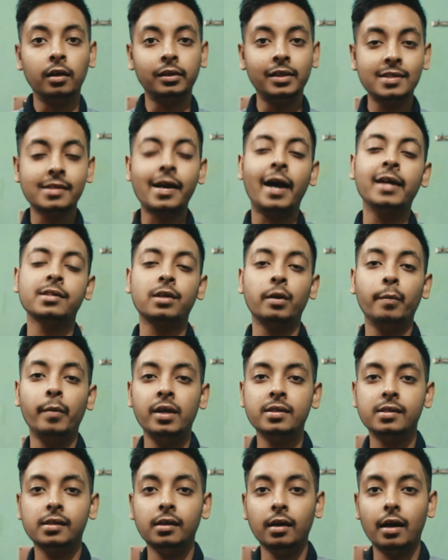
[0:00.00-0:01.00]
These guys are
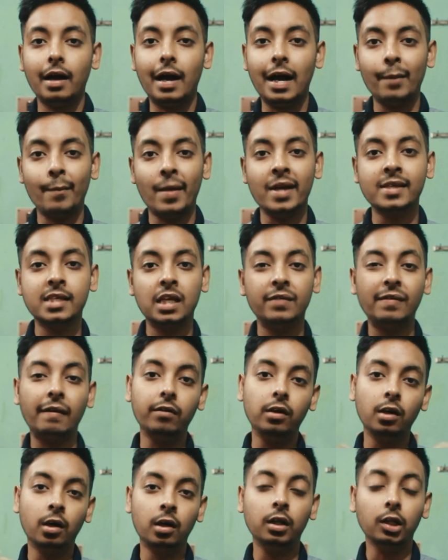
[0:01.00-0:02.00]
amazing. I myself
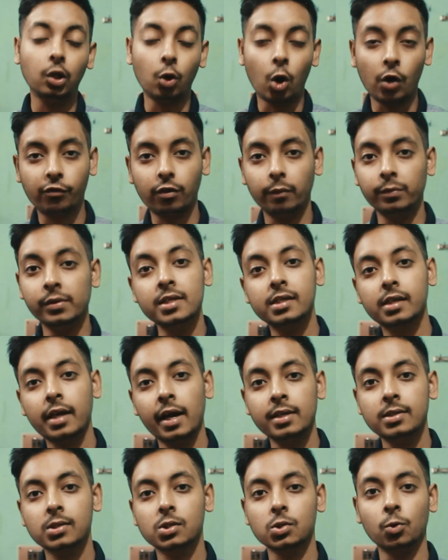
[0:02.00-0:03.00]
have learned a lot from these
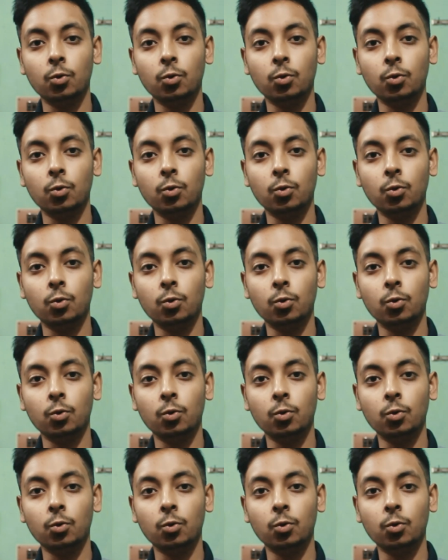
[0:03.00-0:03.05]
guys.